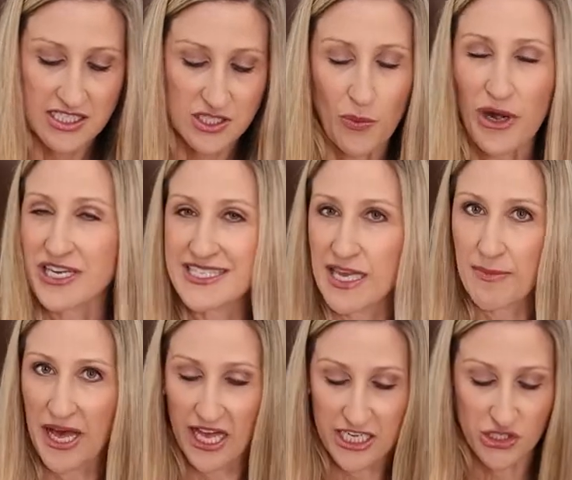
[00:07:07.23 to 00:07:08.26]
to where it's
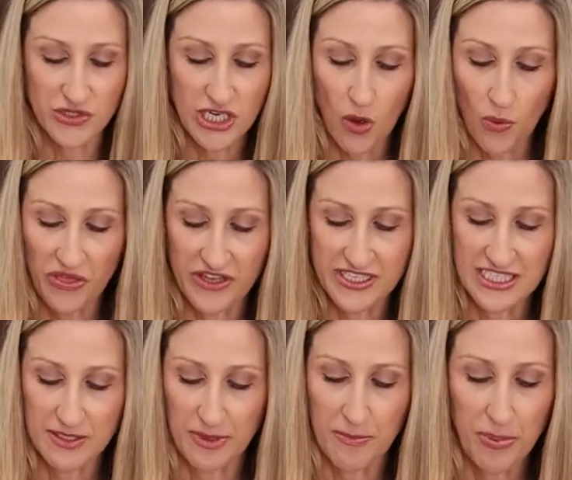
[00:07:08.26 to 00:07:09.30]
combined. You don't want this
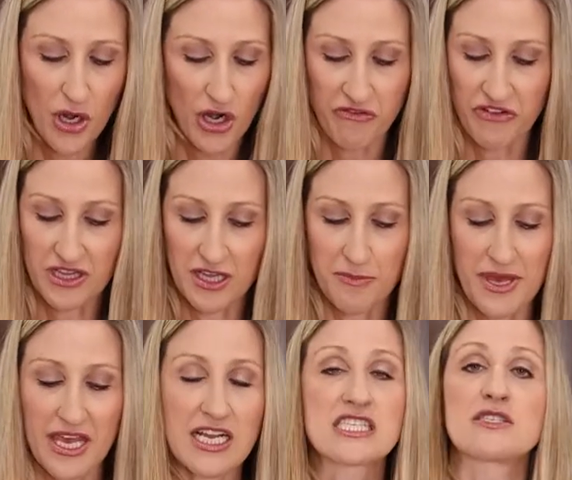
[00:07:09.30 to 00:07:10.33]
to be perfectly
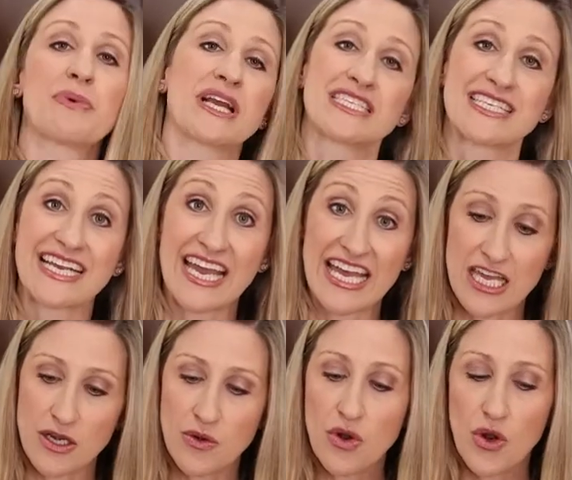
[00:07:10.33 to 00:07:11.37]
mixed because again,